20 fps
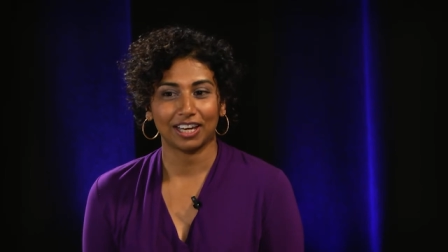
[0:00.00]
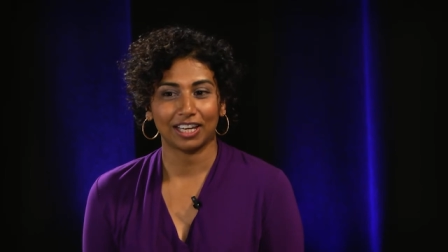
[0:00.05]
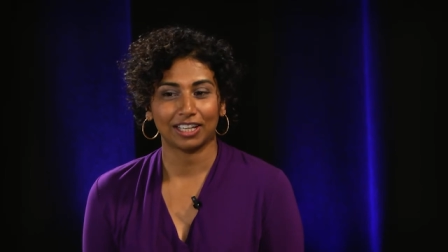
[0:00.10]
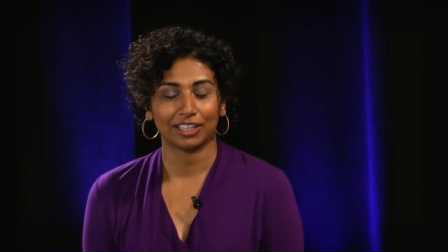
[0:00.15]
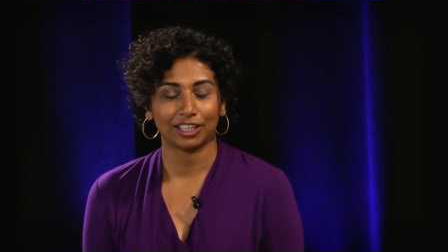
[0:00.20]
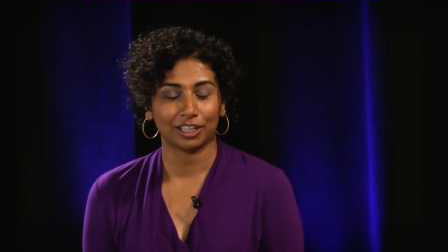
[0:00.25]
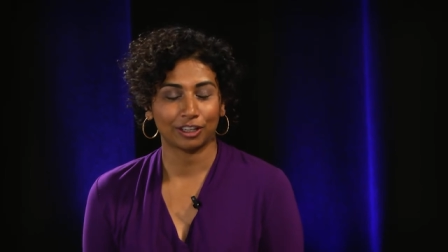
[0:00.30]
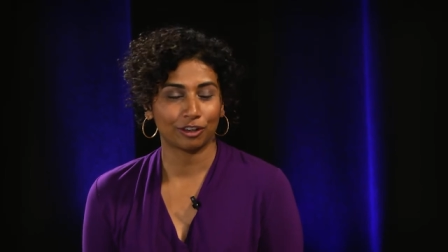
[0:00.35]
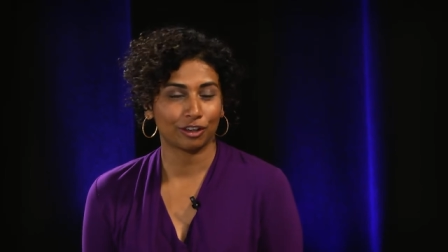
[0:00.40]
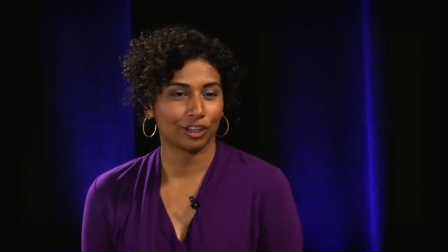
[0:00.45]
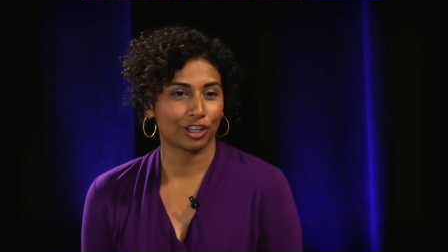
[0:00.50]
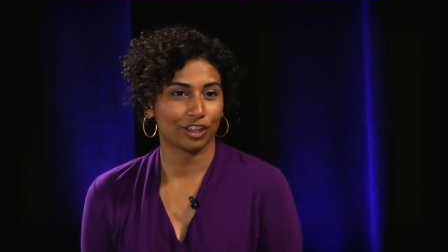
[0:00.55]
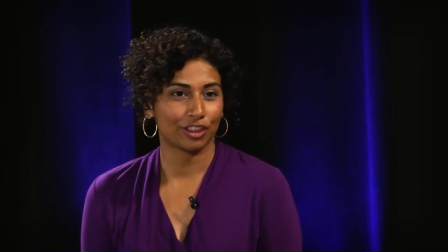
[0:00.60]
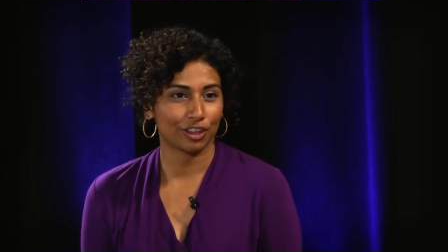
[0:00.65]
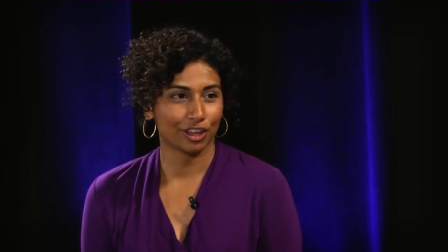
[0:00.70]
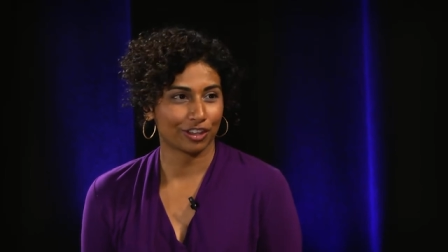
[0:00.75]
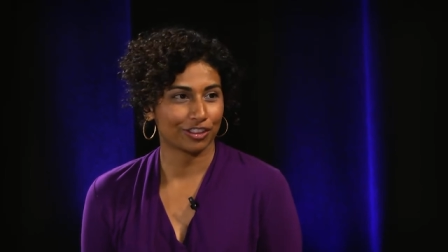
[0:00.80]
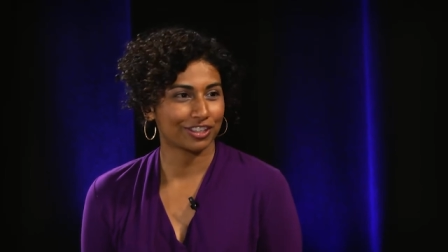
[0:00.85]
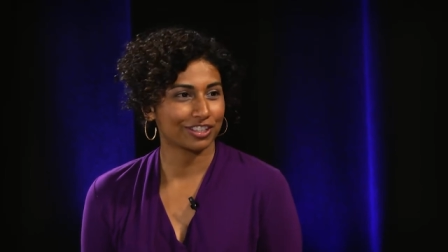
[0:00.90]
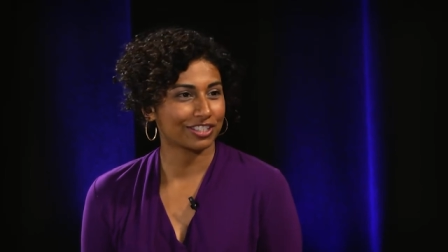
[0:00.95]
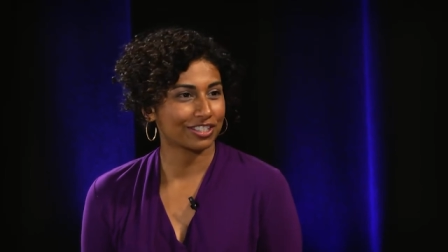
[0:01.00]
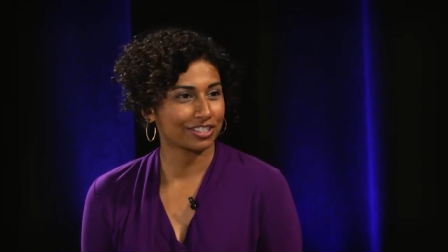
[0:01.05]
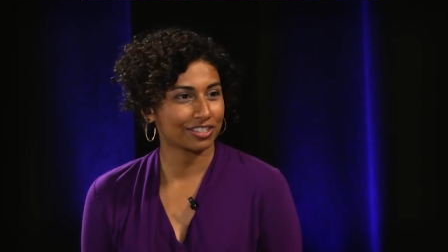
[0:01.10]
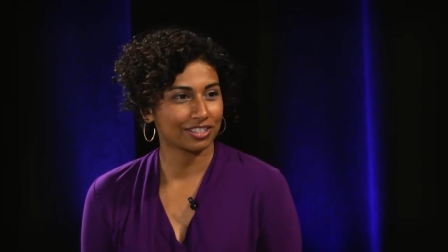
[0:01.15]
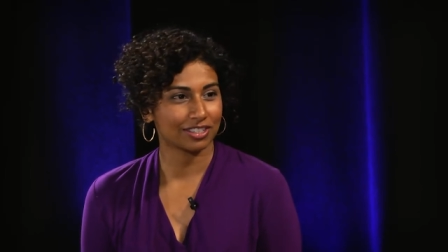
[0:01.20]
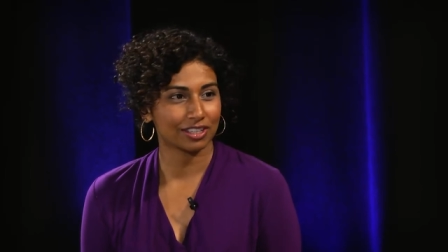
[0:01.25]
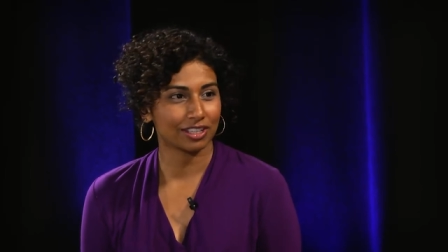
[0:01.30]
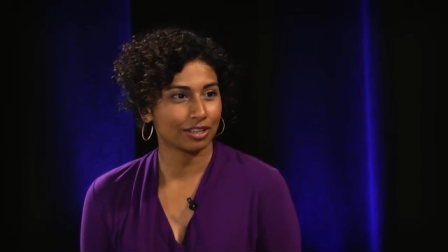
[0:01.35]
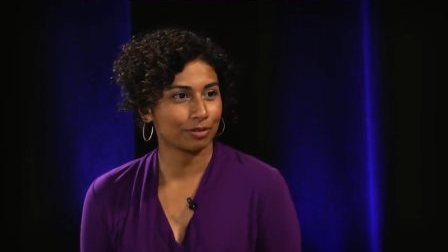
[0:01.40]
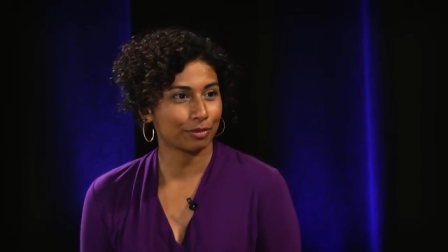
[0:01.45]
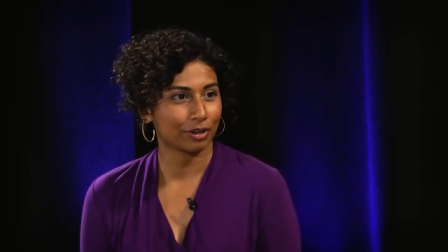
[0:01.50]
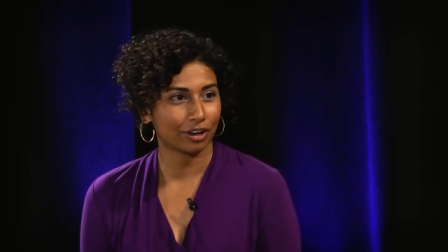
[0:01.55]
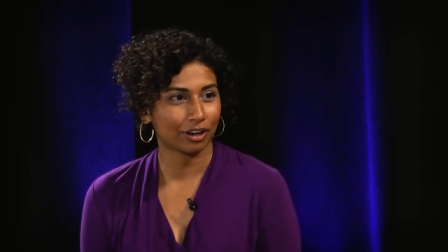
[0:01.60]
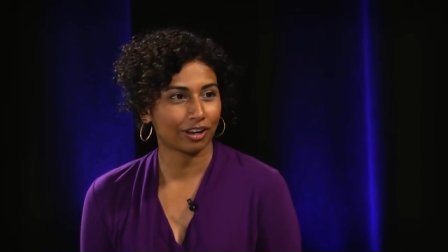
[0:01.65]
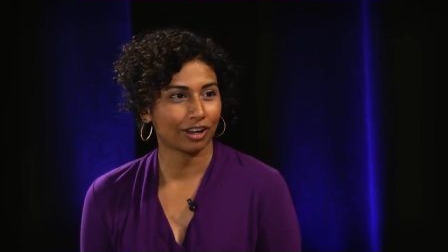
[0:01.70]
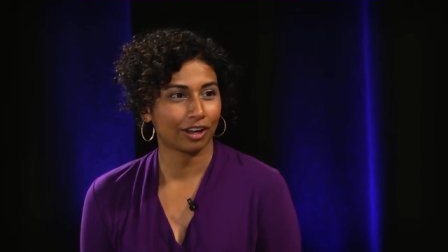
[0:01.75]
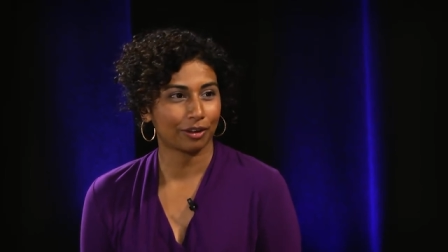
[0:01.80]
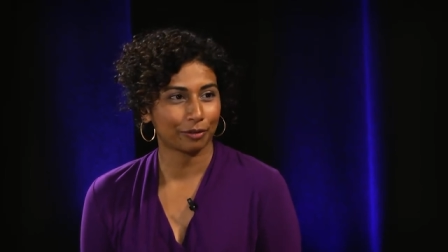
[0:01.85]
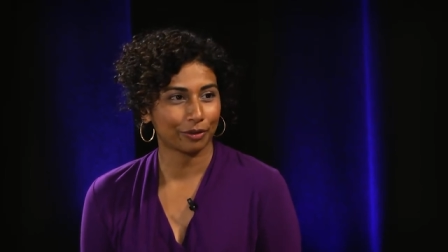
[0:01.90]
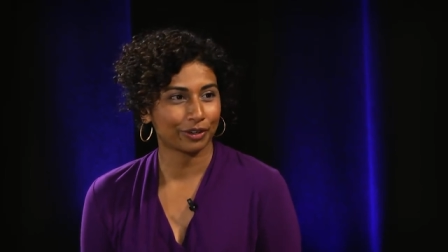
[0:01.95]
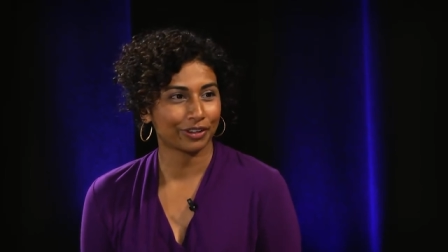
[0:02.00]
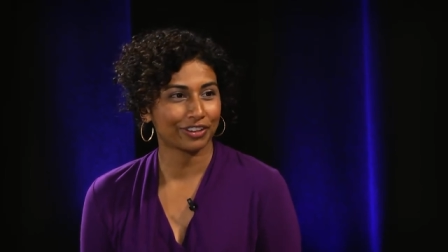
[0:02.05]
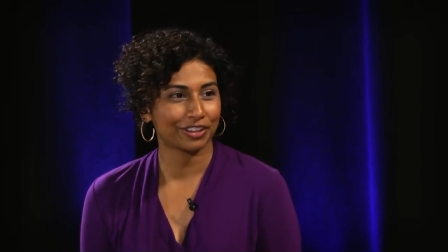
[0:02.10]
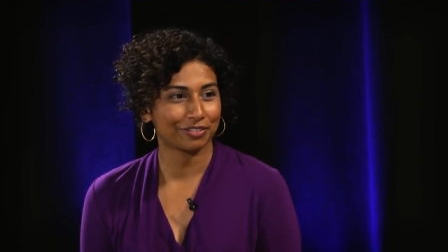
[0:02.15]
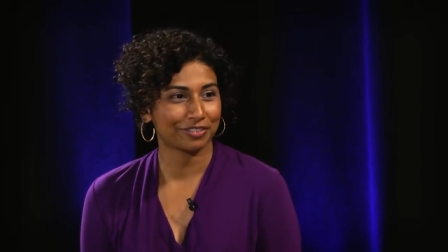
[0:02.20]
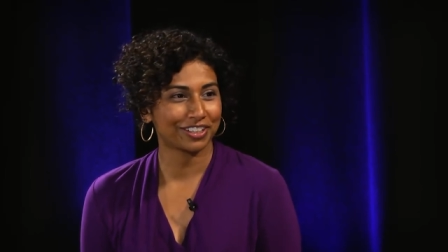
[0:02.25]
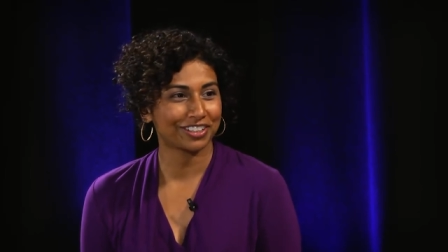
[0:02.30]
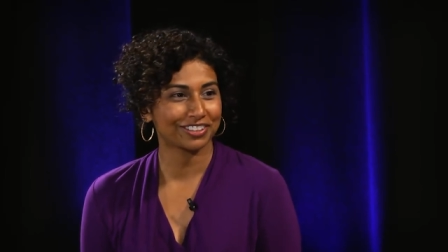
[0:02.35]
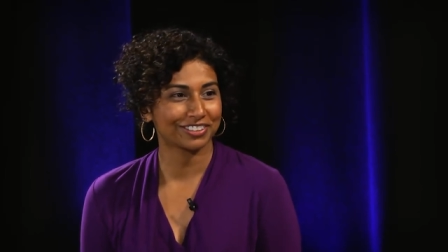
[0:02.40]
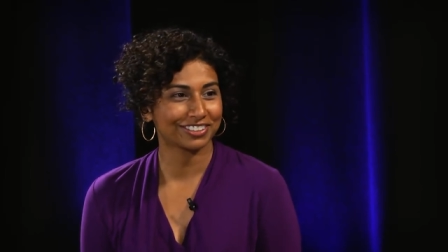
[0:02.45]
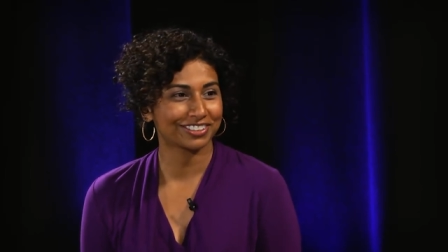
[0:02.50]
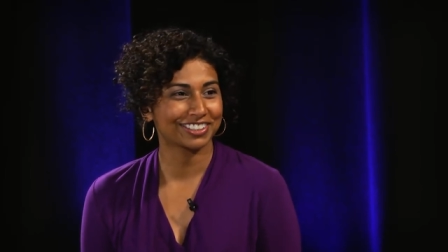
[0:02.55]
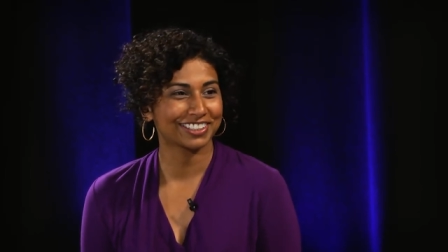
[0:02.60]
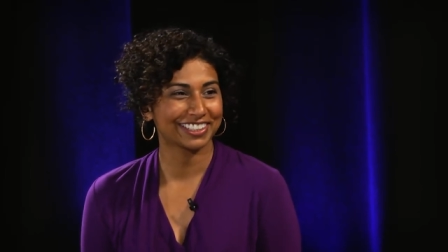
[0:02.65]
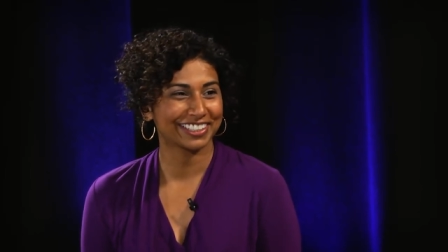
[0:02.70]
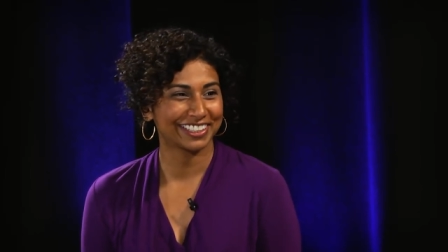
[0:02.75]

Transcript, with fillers: I literally thought, this is the America I want to live in.